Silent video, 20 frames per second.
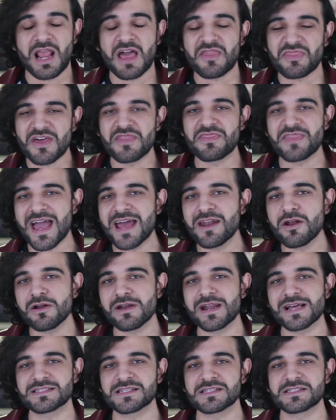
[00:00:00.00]
then they're
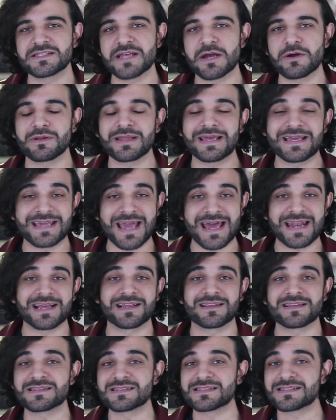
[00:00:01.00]
not necessarily
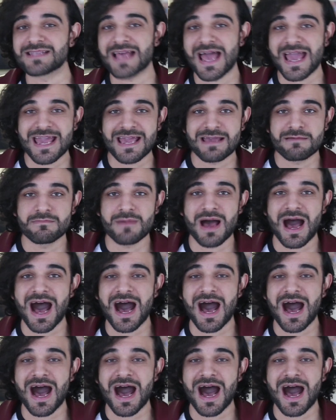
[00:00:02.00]
getting the same.